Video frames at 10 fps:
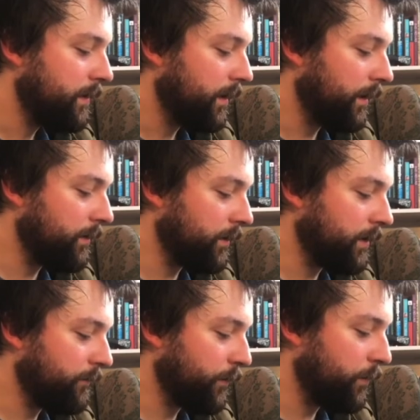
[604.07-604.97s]
Are you
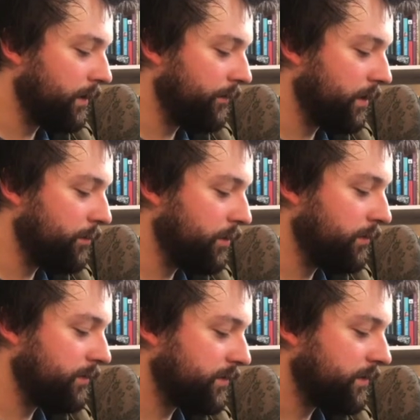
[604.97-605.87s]
looking for one of your
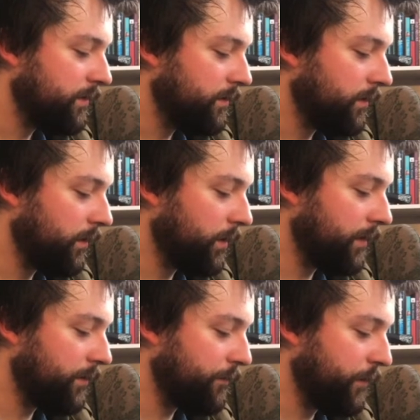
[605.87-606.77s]
mules, or one
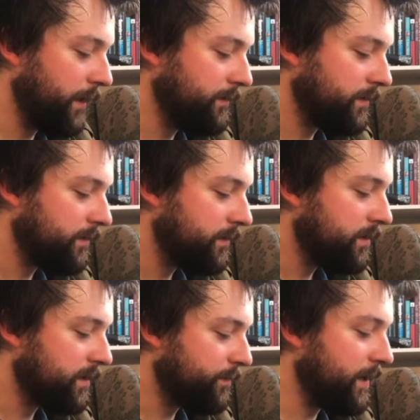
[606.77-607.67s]
of your friends?
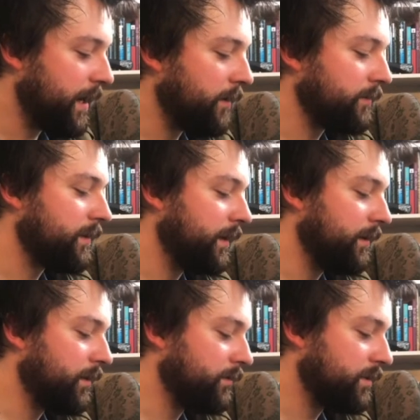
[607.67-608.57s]
Speak out,
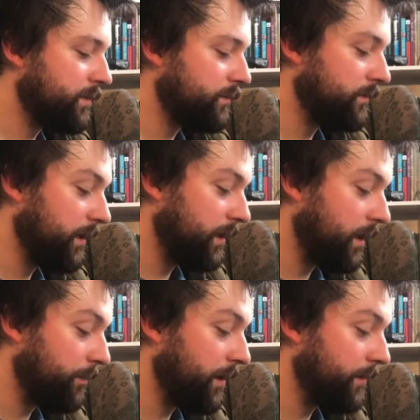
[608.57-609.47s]
and don't sneak
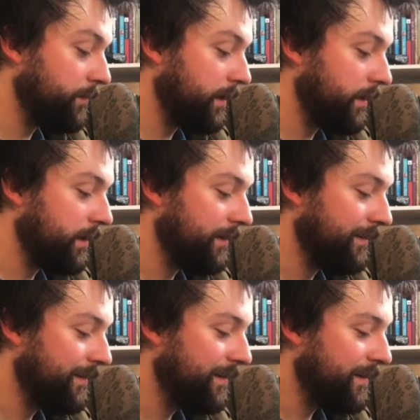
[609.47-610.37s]
up on me.
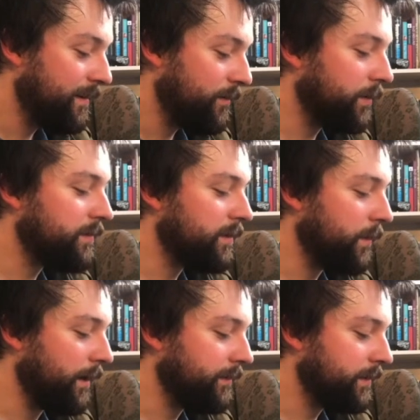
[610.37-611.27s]
What do you
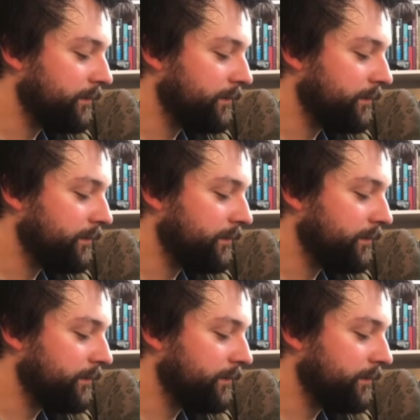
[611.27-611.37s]
want?"